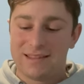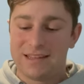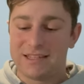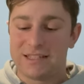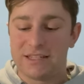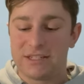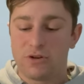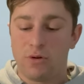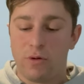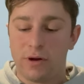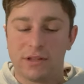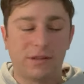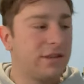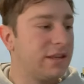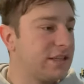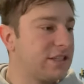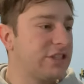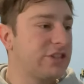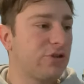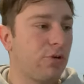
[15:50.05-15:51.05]
this is going
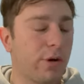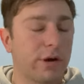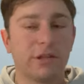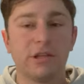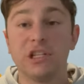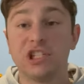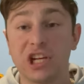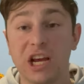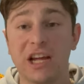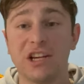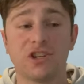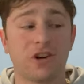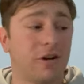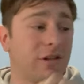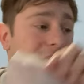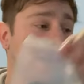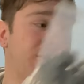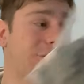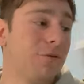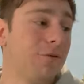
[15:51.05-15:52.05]
this is going to change our
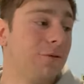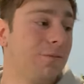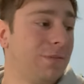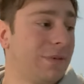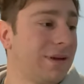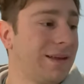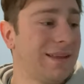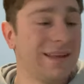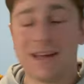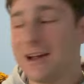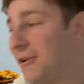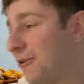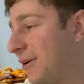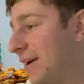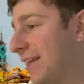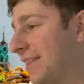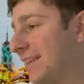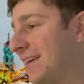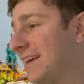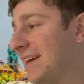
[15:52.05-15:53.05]
leg room. It
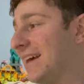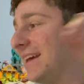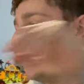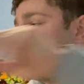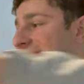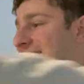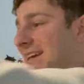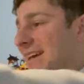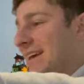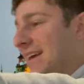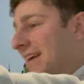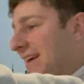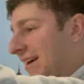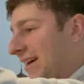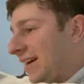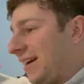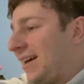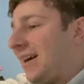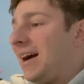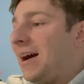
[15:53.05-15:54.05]
really is.
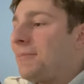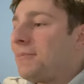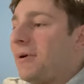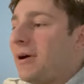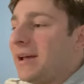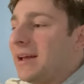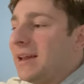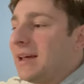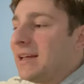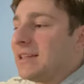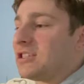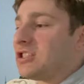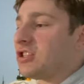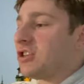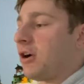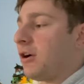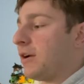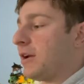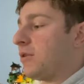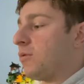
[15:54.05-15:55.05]
Uh, I'm probably gonna get
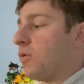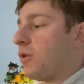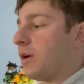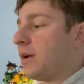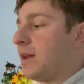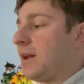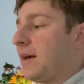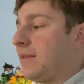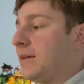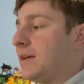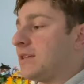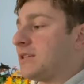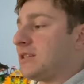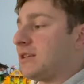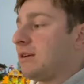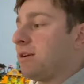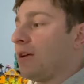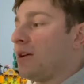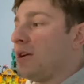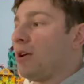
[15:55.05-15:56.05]
started working on this
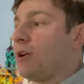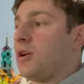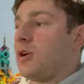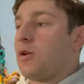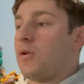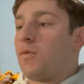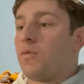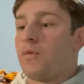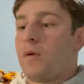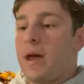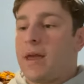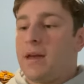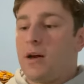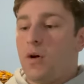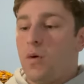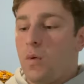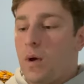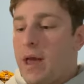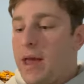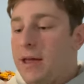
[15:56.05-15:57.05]
right
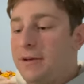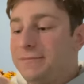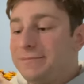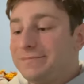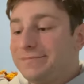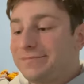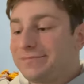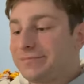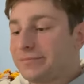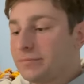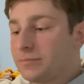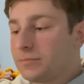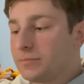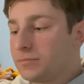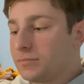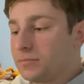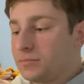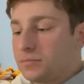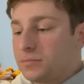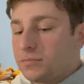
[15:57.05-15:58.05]
away.
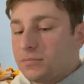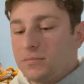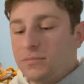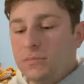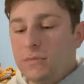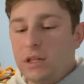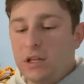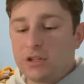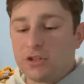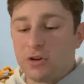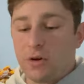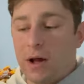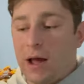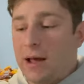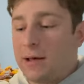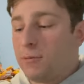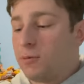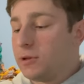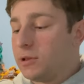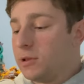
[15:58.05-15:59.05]
So I
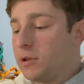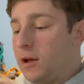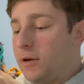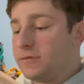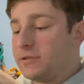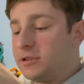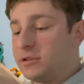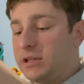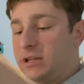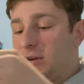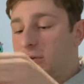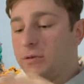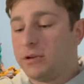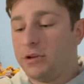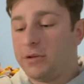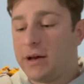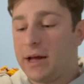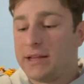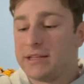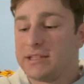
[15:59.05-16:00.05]
would love to hear what
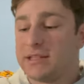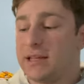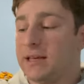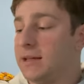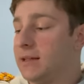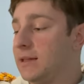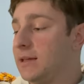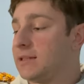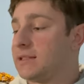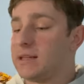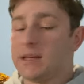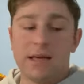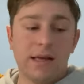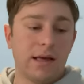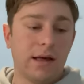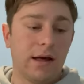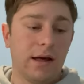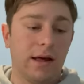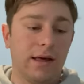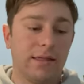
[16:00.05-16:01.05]
you guys think of this
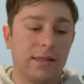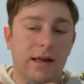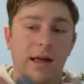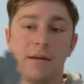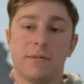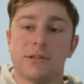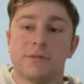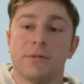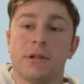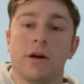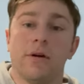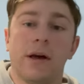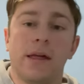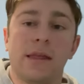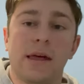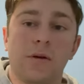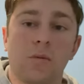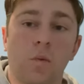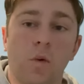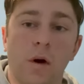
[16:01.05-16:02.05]
uh, in the comments below. And
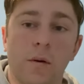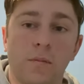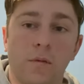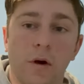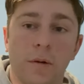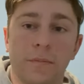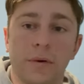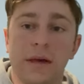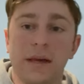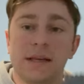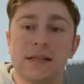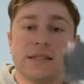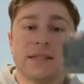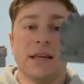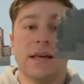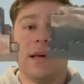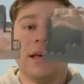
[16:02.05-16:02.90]
then one more piece